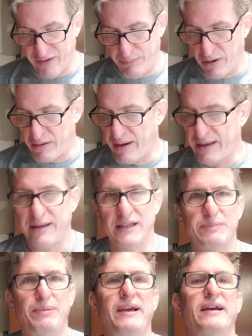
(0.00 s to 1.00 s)
a book like
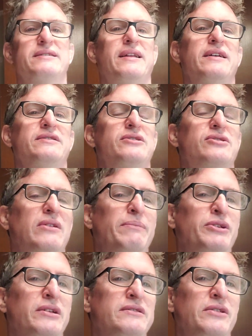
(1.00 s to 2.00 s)
this because it has
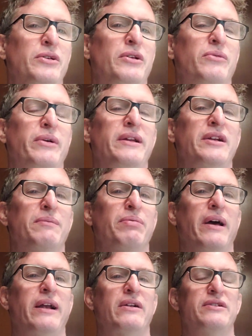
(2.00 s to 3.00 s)
descriptions that you can read to your
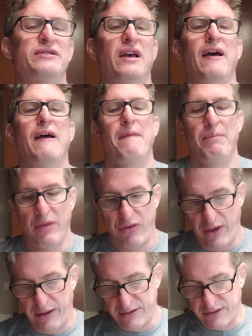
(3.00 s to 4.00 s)
players,
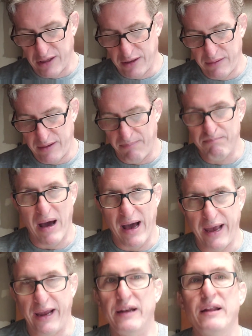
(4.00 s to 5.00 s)
things to
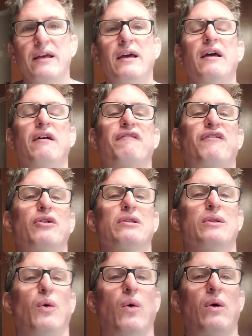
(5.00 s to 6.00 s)
mine for
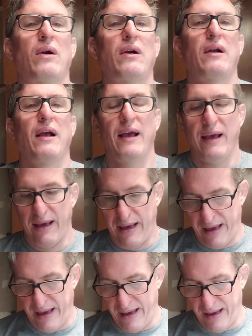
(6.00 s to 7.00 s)
lore
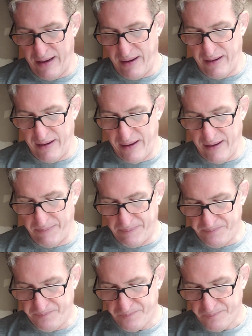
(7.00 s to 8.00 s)
and
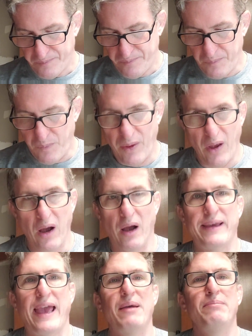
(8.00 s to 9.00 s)

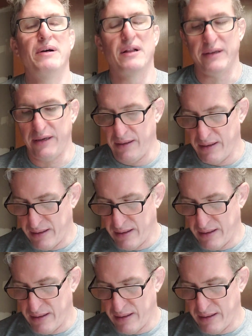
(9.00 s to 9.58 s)
game building.